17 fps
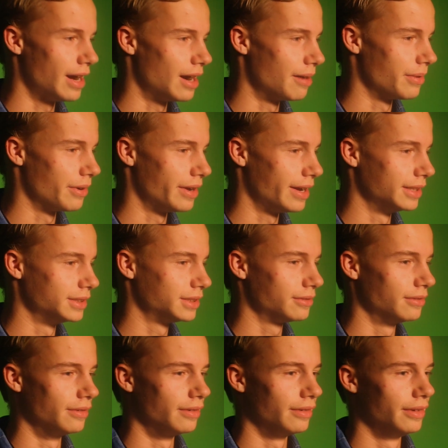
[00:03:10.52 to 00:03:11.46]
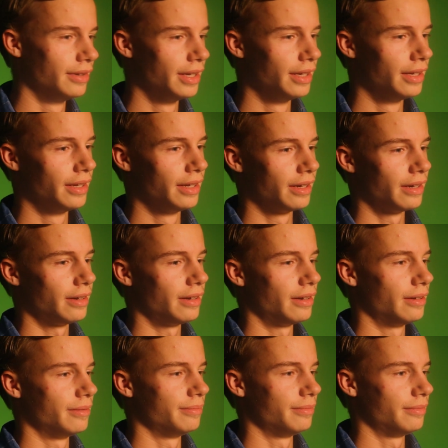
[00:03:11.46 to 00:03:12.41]
Albemarle High School.
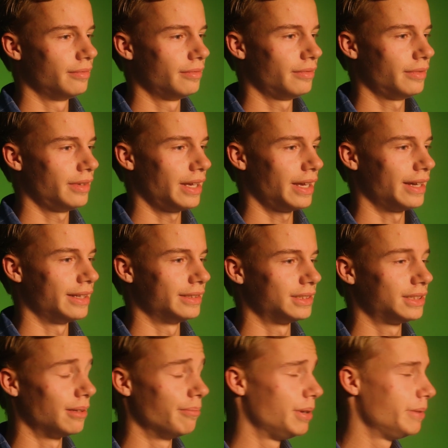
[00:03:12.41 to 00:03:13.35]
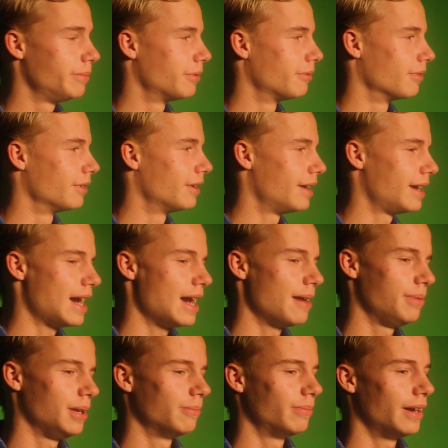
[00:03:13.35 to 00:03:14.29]
And some people were not
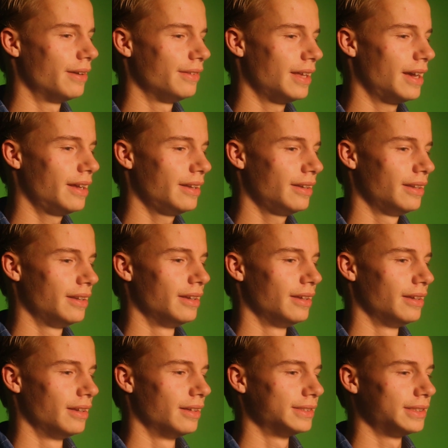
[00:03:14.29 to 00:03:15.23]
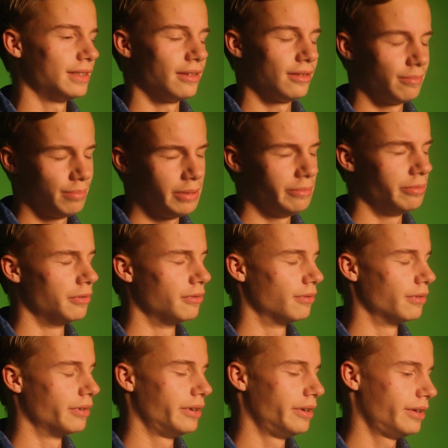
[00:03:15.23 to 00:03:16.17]
happy about that. Other people
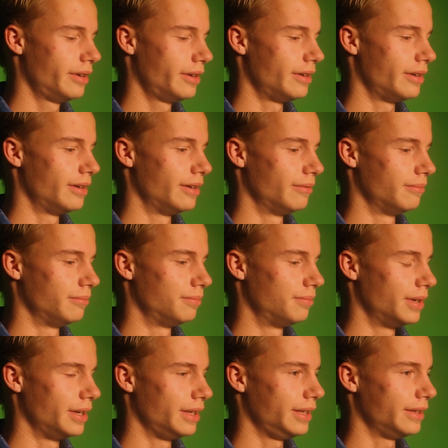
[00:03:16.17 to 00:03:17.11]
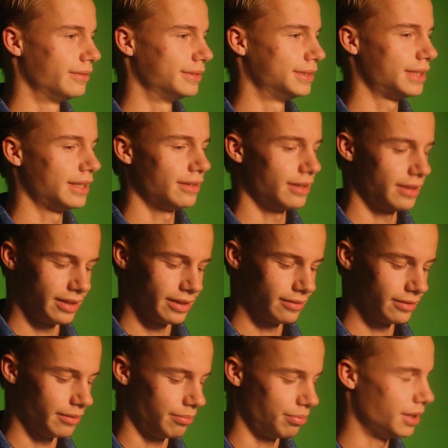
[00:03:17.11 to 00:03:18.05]
were, but it was
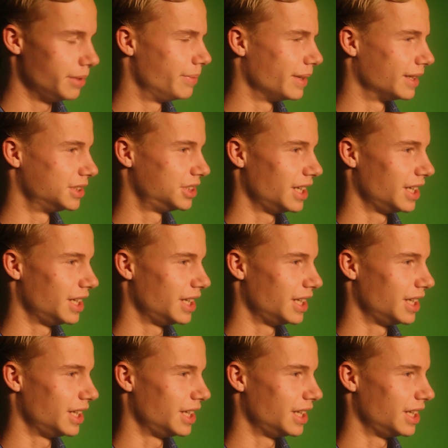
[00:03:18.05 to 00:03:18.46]
a pretty big